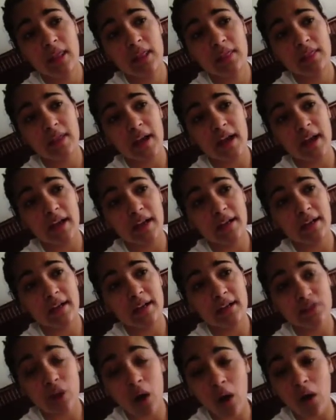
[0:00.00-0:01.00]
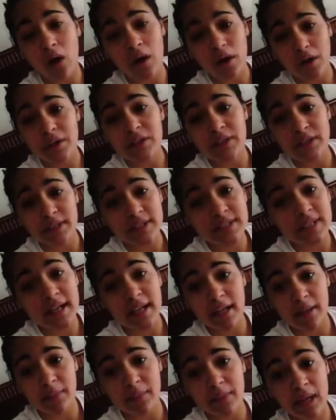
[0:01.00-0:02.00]
that it's hard to
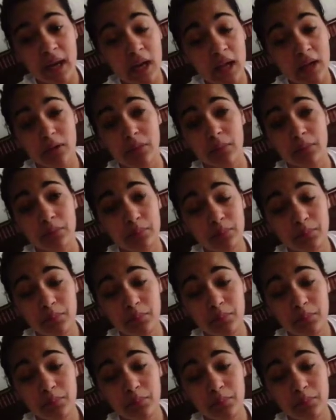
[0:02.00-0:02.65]
accept, and I don't